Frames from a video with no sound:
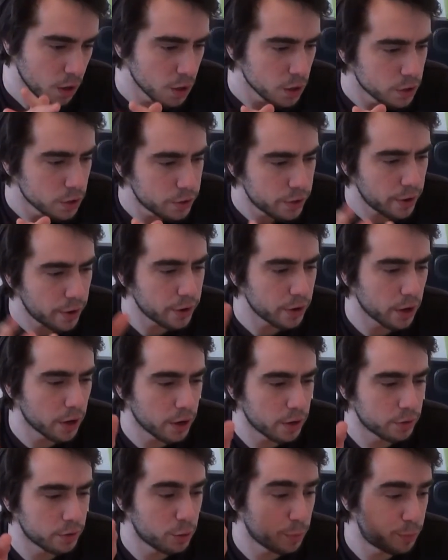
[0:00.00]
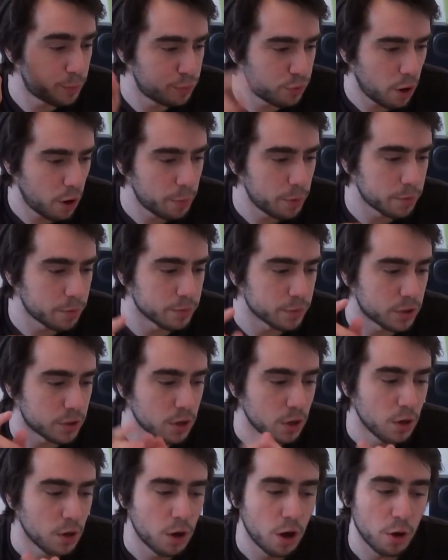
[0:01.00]
So the problems
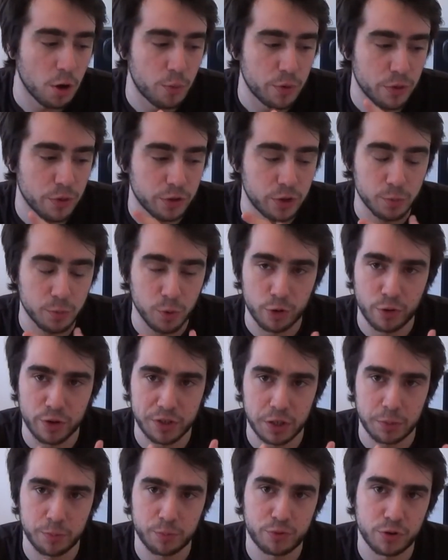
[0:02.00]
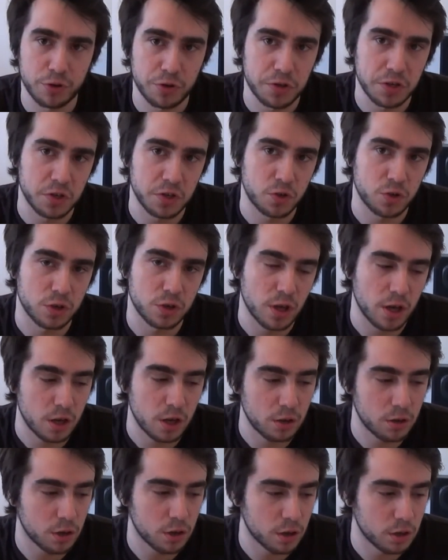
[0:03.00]
with the democratic process
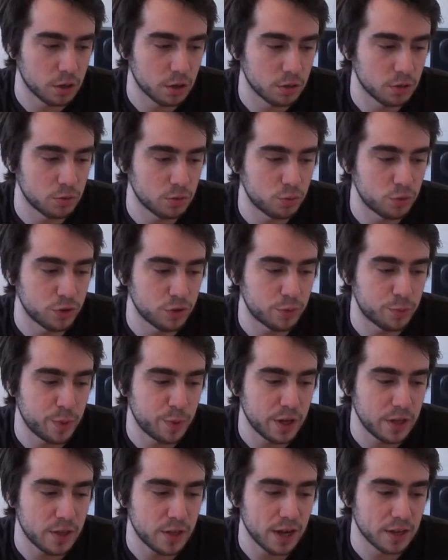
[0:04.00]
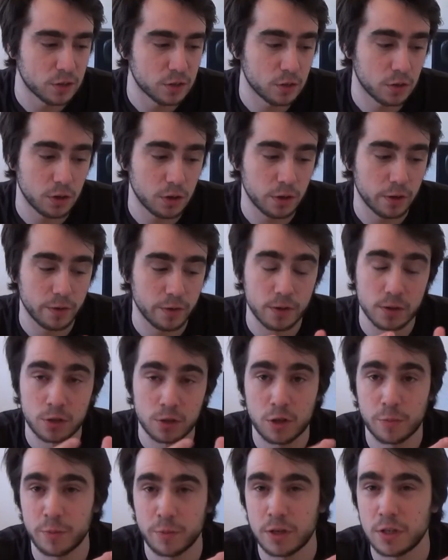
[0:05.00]
today would be that
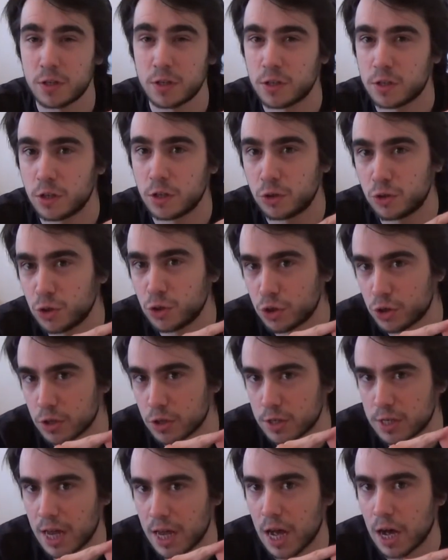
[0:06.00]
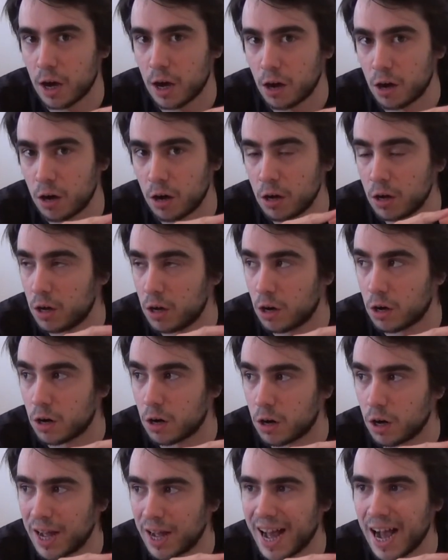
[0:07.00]
some institutions are
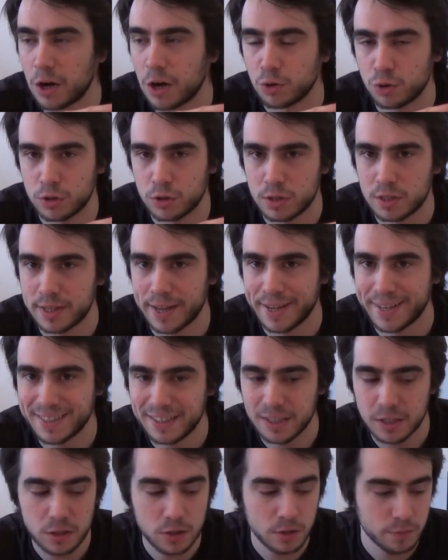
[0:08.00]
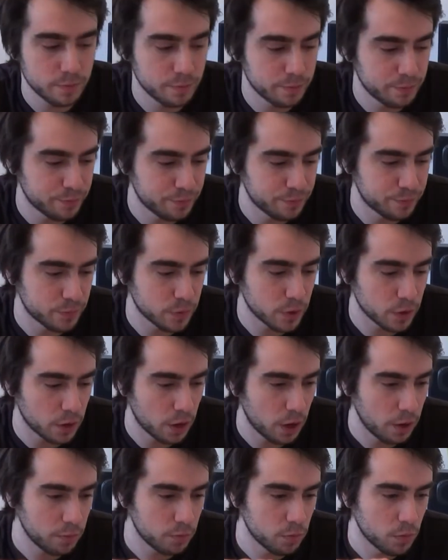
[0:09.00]
outdated.
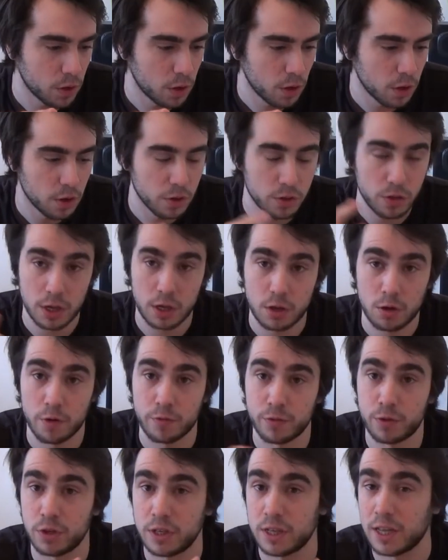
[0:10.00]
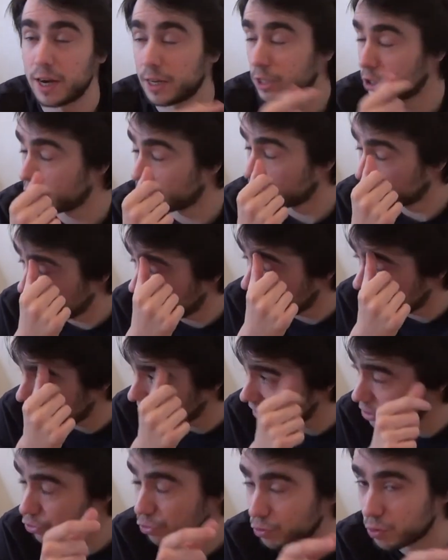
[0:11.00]
Okay, think of the
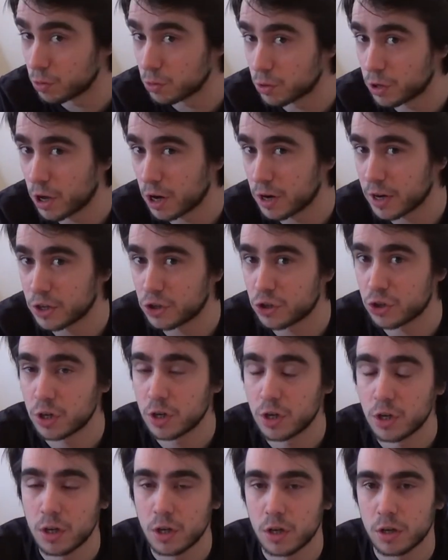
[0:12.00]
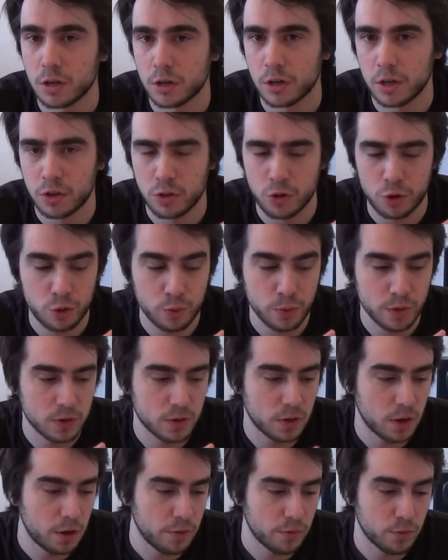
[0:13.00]
electoral college in the
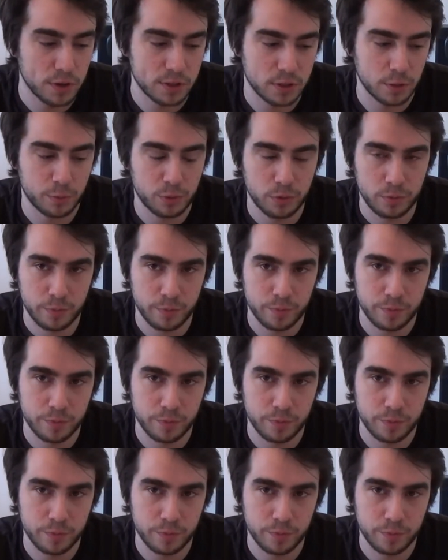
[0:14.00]
USA, for example.